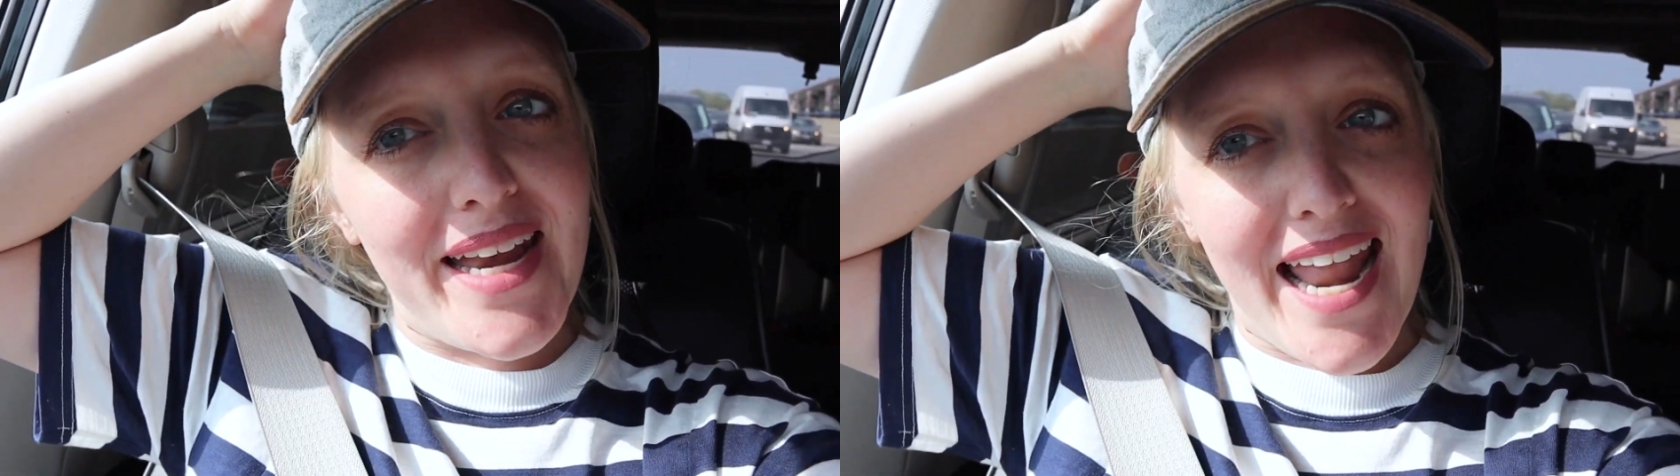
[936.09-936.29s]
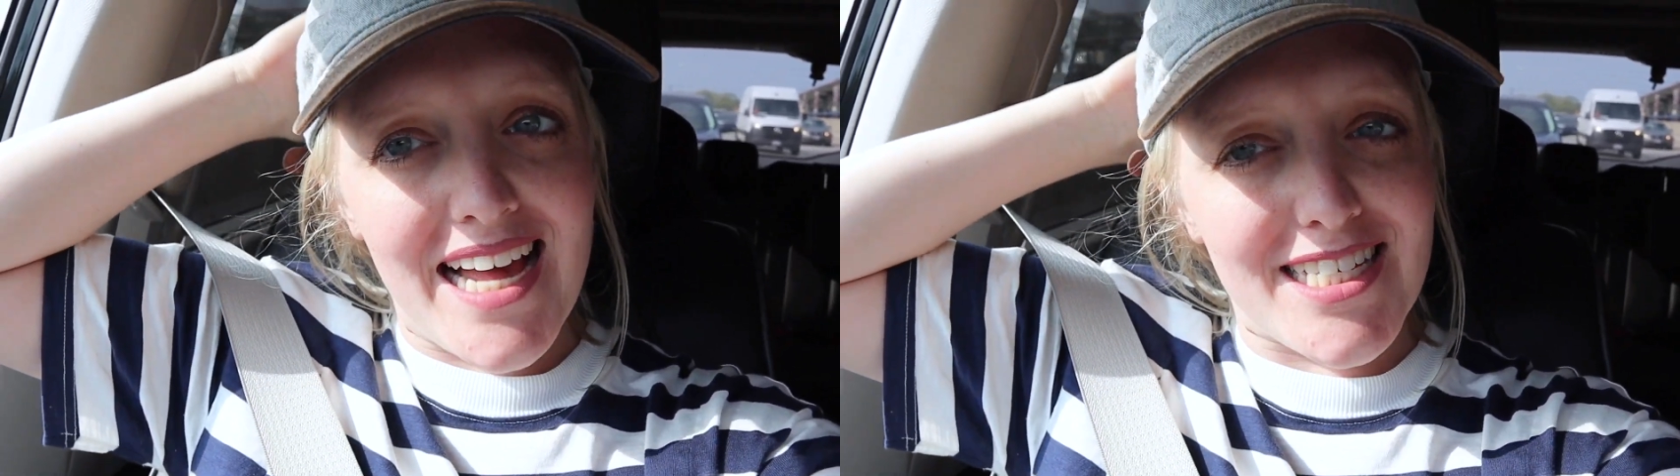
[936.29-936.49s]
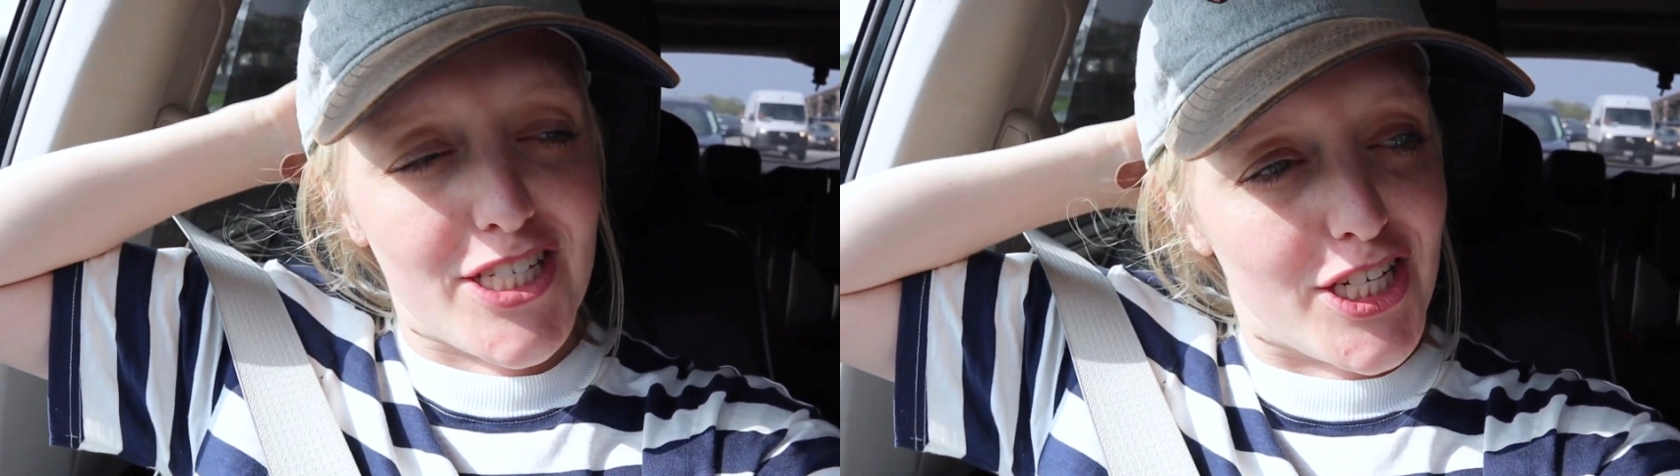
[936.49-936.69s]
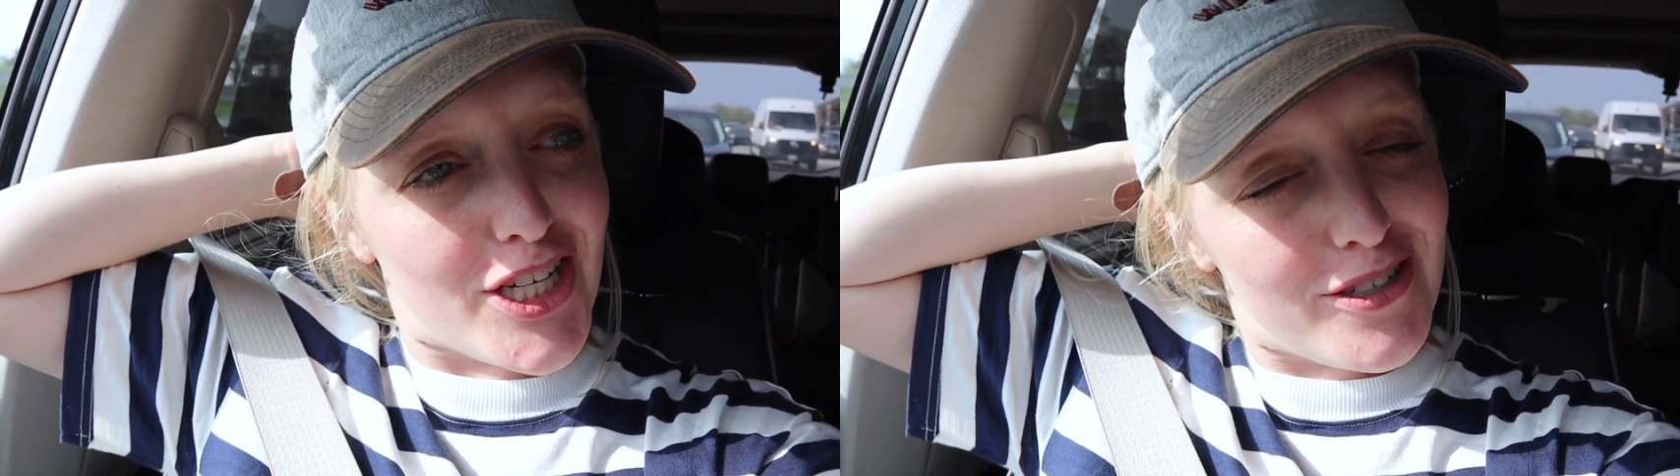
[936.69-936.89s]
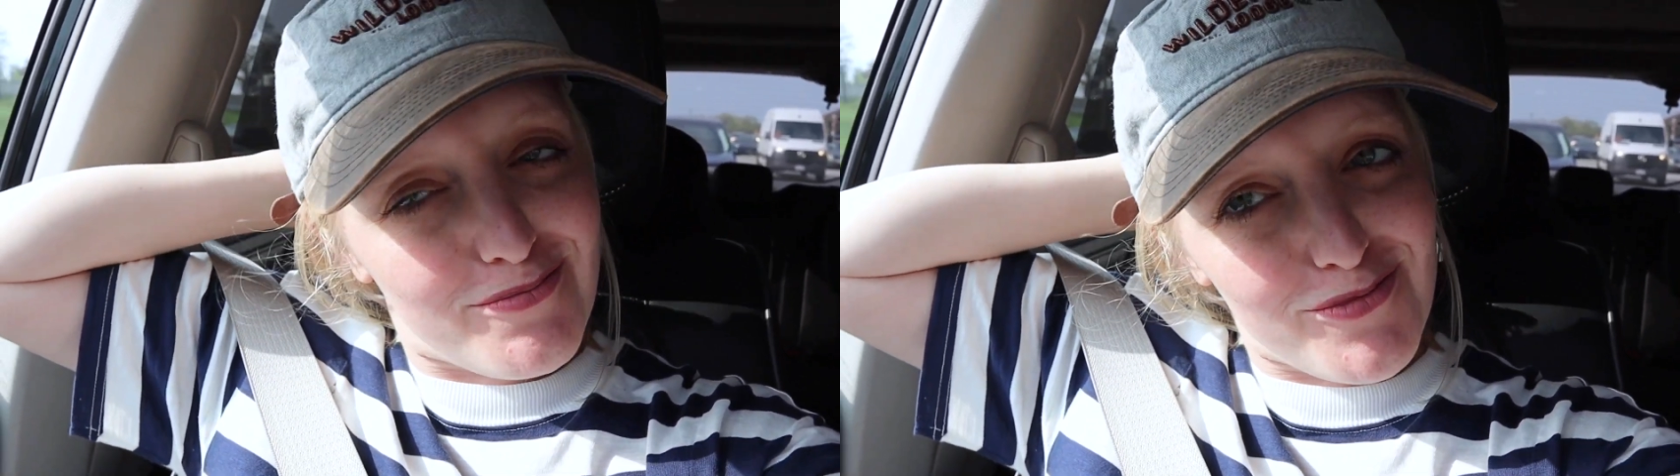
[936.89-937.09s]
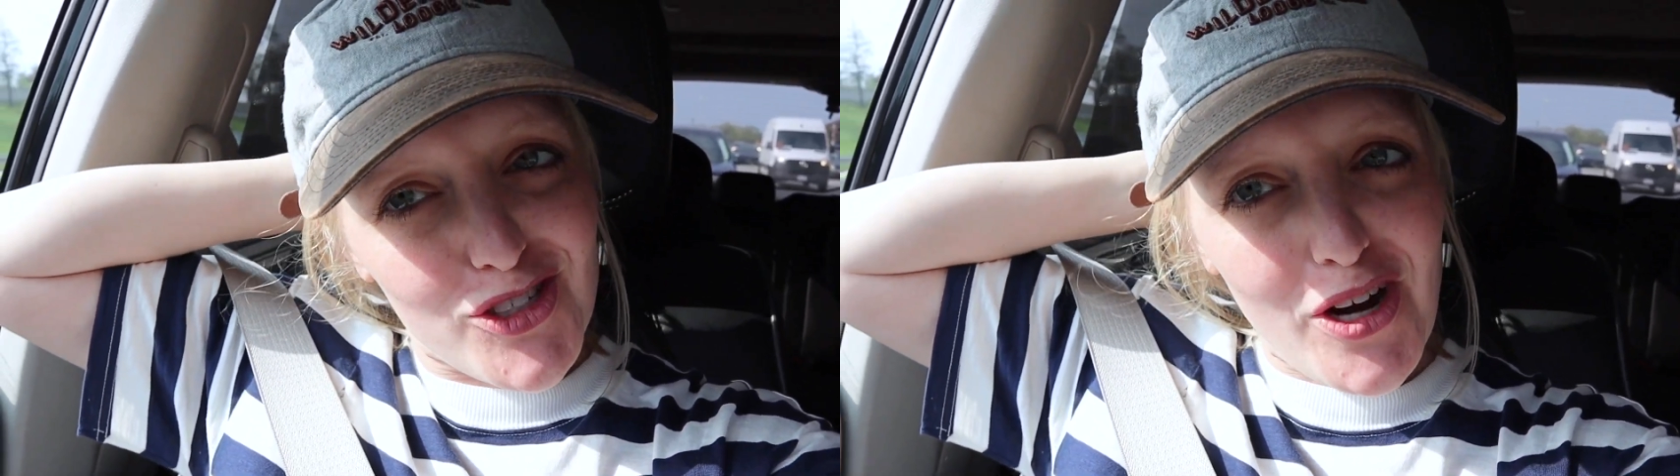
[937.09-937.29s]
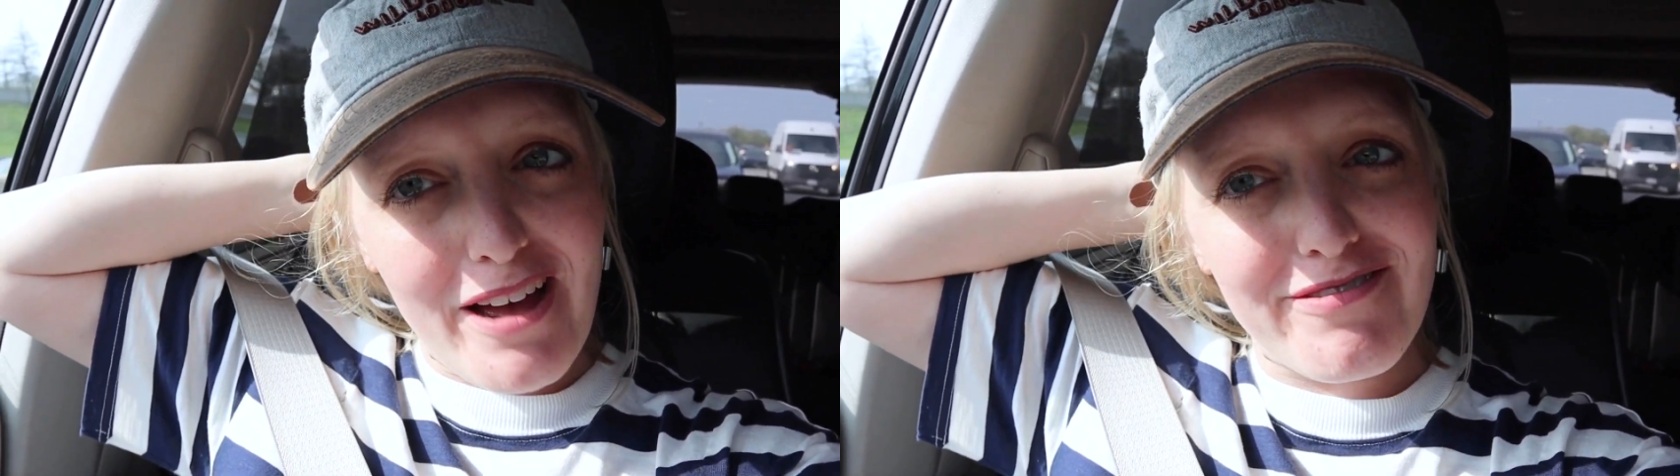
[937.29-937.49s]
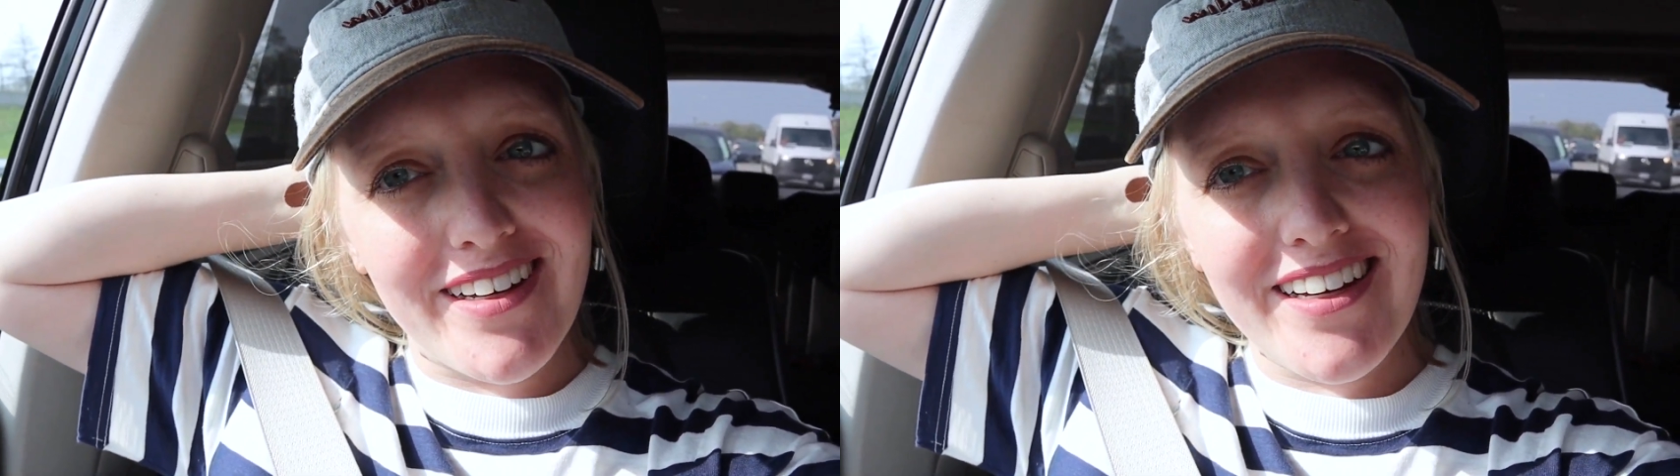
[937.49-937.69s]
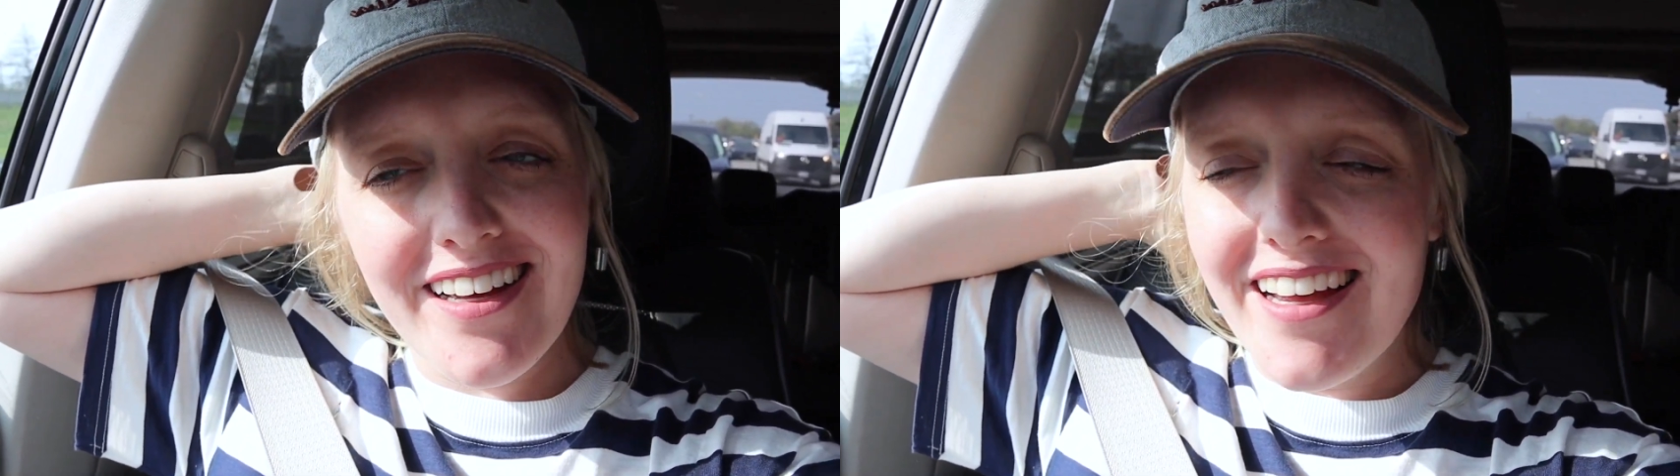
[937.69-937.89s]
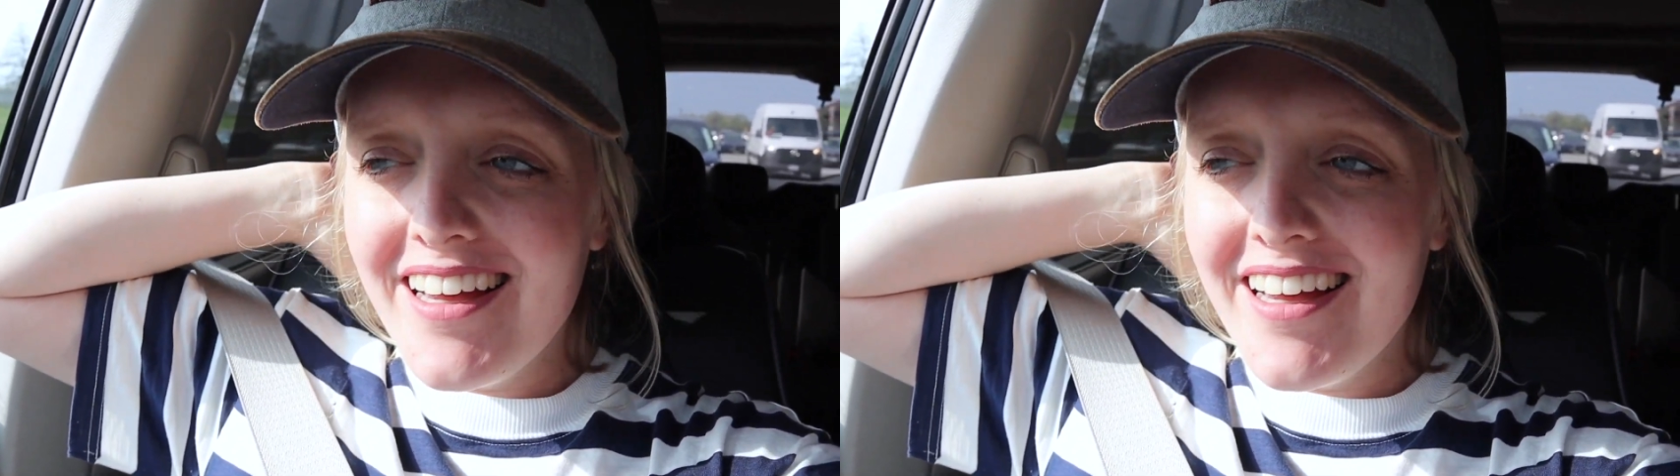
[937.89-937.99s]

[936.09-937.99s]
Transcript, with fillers: nasty traffic